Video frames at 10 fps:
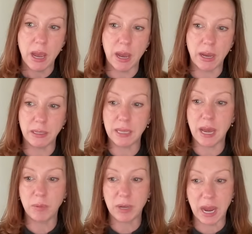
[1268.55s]
to
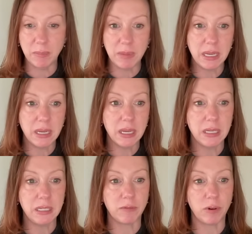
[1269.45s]
help guide me
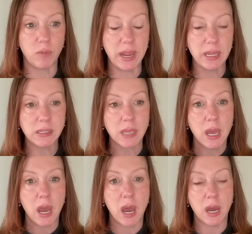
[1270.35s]
in different ways.
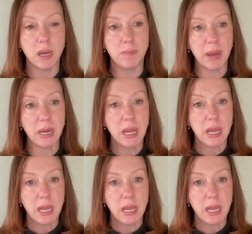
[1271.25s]
But